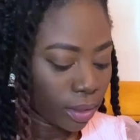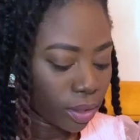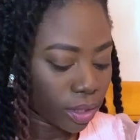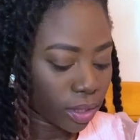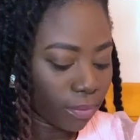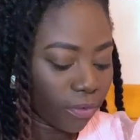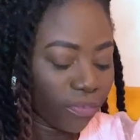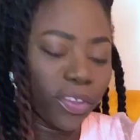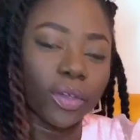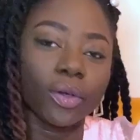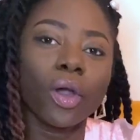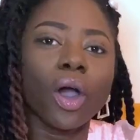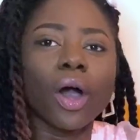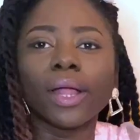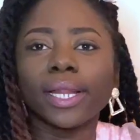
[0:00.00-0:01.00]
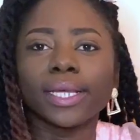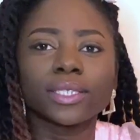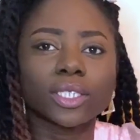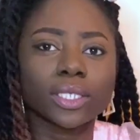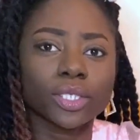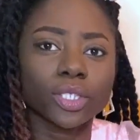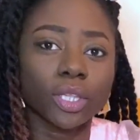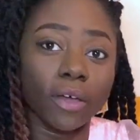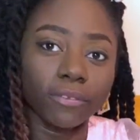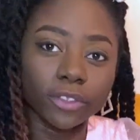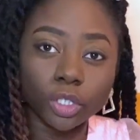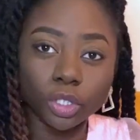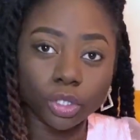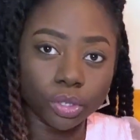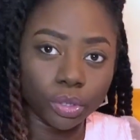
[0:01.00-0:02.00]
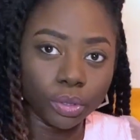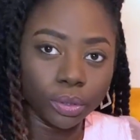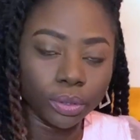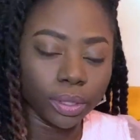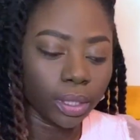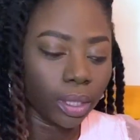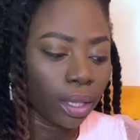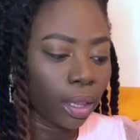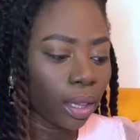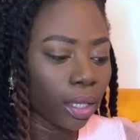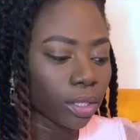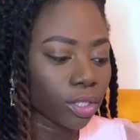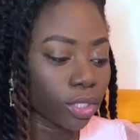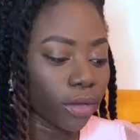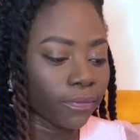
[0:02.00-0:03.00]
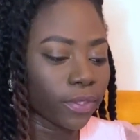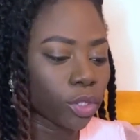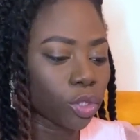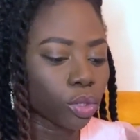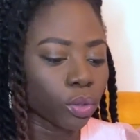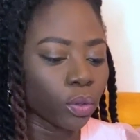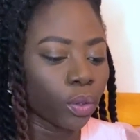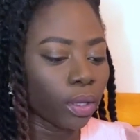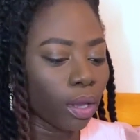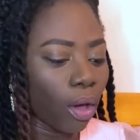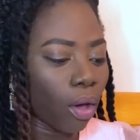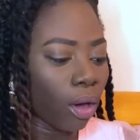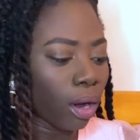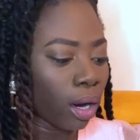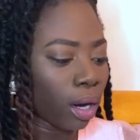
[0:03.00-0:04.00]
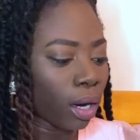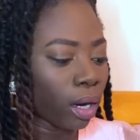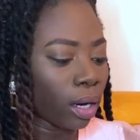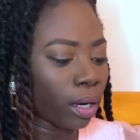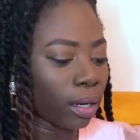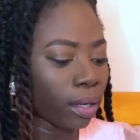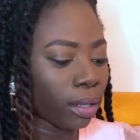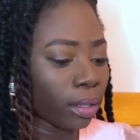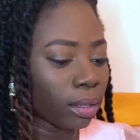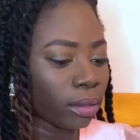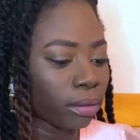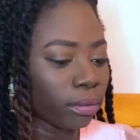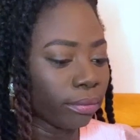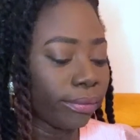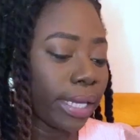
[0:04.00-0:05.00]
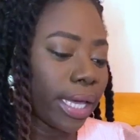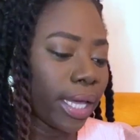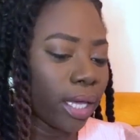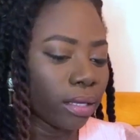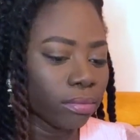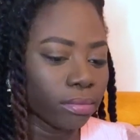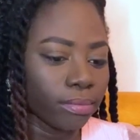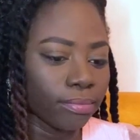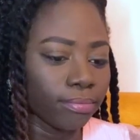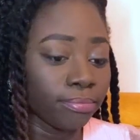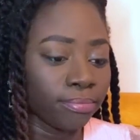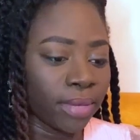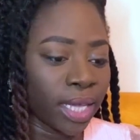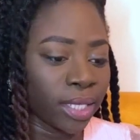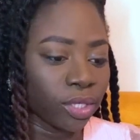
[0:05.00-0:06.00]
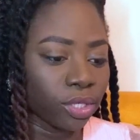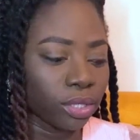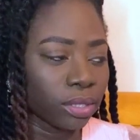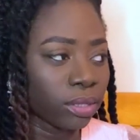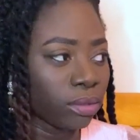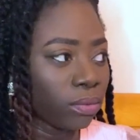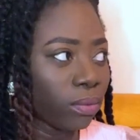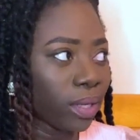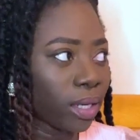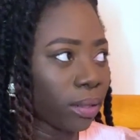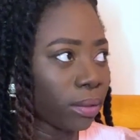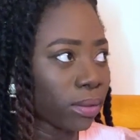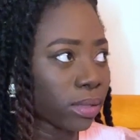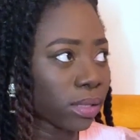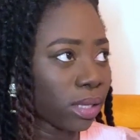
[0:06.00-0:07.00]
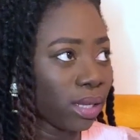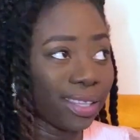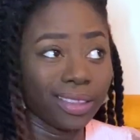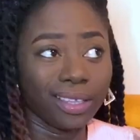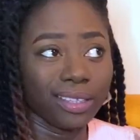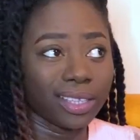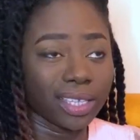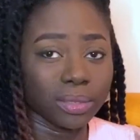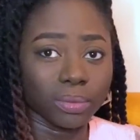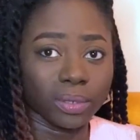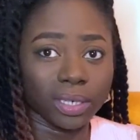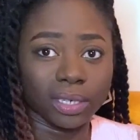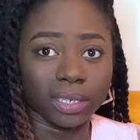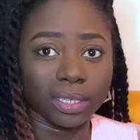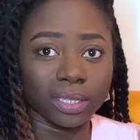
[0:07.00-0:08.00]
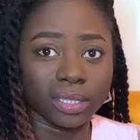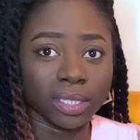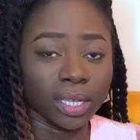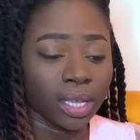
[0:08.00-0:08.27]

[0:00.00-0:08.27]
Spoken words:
Some of you call it soft tulle, or yeah, mesh. What else? I think that's what it is.